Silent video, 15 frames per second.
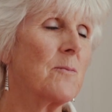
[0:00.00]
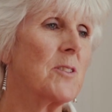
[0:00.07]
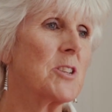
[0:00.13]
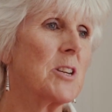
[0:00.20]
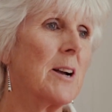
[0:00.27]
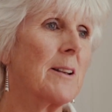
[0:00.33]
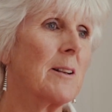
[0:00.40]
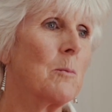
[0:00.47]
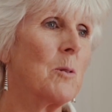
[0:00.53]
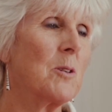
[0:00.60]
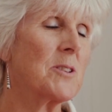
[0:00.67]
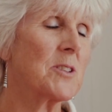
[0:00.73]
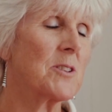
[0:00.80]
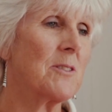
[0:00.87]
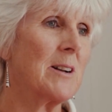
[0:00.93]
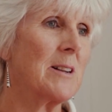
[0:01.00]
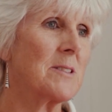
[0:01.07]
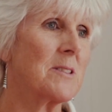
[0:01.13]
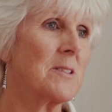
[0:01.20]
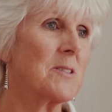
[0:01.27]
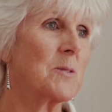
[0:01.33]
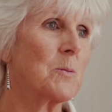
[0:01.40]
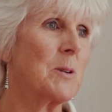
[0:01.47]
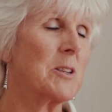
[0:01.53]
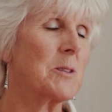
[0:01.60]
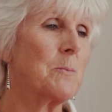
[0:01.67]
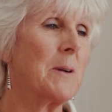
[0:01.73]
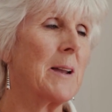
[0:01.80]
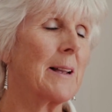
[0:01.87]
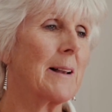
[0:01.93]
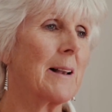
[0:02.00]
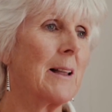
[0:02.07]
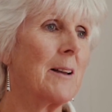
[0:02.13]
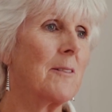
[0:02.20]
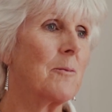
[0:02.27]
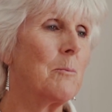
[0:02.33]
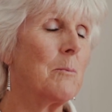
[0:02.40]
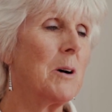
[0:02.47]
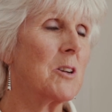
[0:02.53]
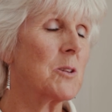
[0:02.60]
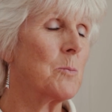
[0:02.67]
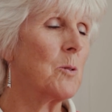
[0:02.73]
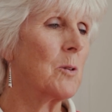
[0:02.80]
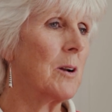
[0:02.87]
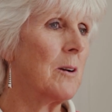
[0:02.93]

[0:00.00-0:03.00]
and vaginal moisturisers which make life much more